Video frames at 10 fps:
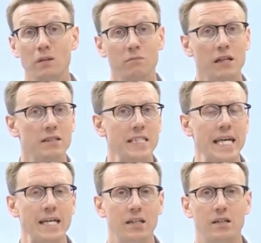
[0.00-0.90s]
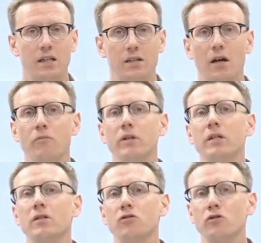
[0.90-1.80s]
not saying anything, not really
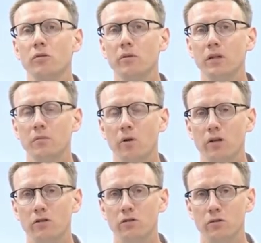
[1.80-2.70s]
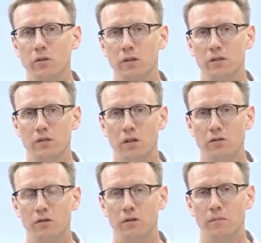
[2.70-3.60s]
contributing much to the
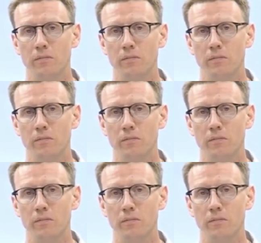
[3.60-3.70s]
discussion.